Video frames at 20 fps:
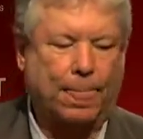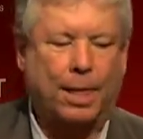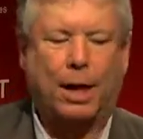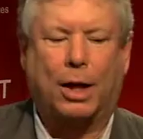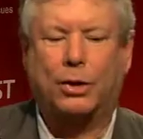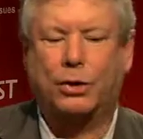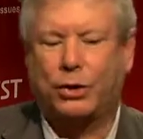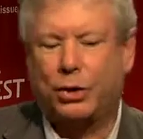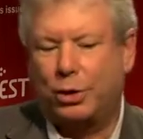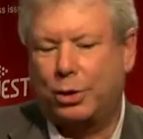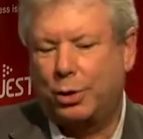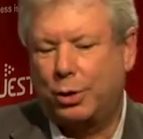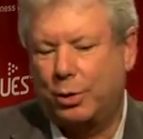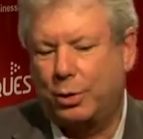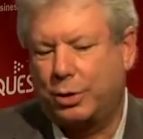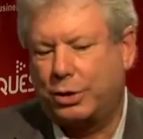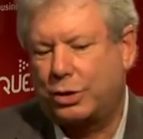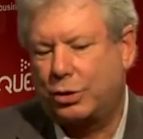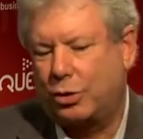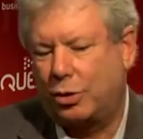I'll tell you
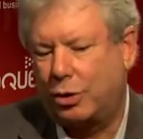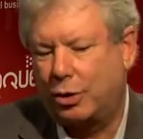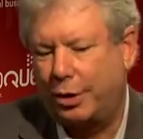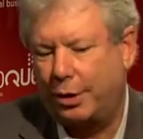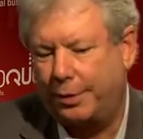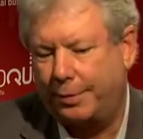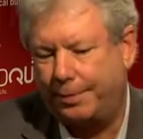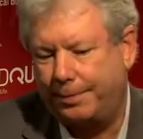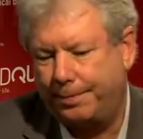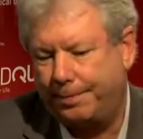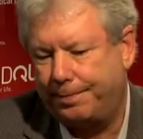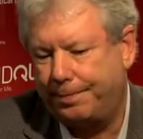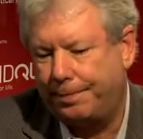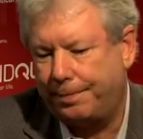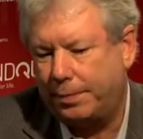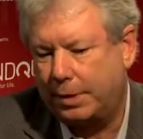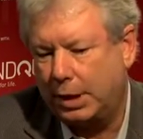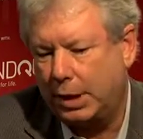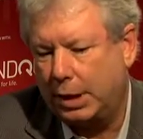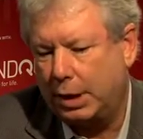a story.
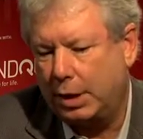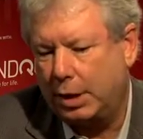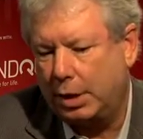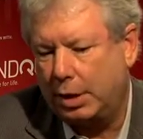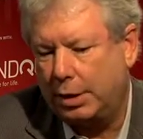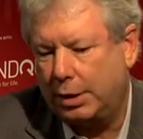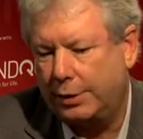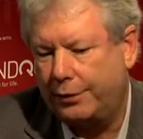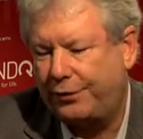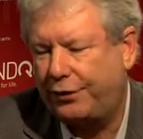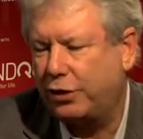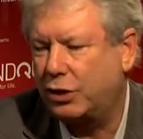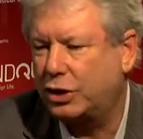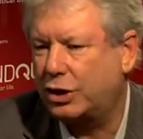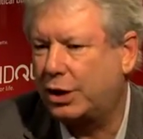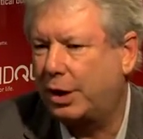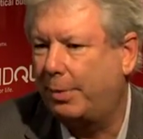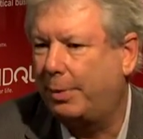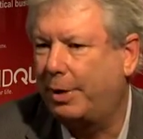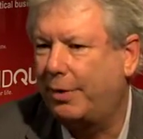The
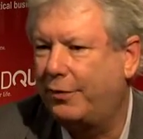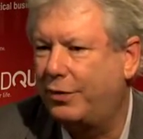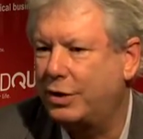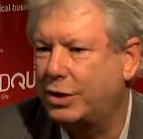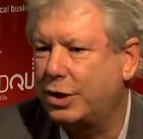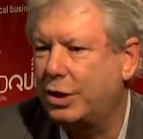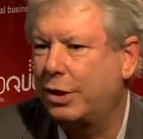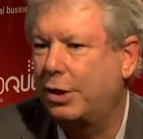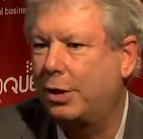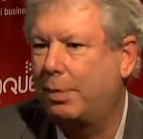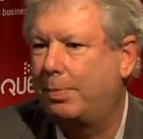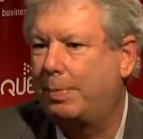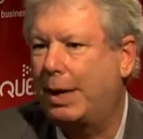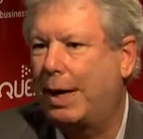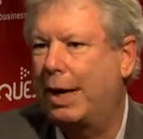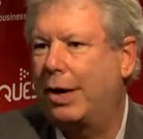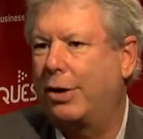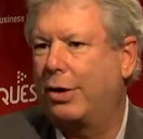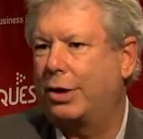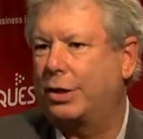first time I visited
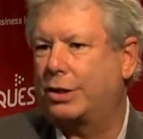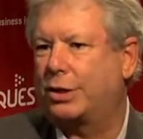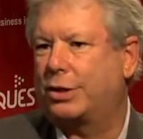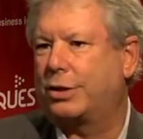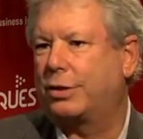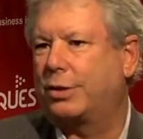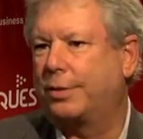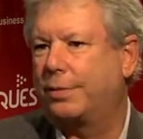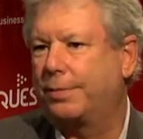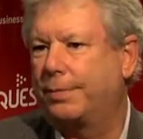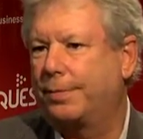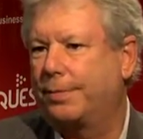Paris,